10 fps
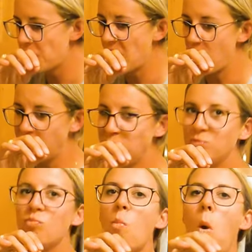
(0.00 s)
Which one do you like
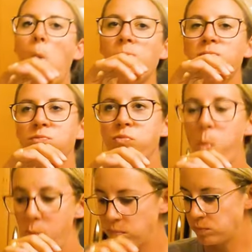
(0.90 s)
better?
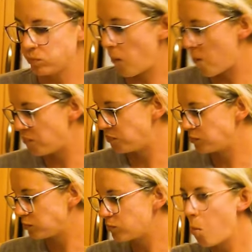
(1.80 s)
Number one or two?
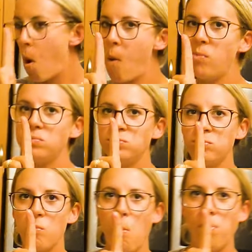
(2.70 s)

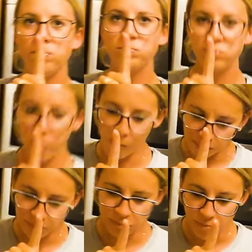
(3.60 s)
Number one,
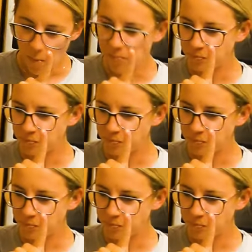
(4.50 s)
Cobia.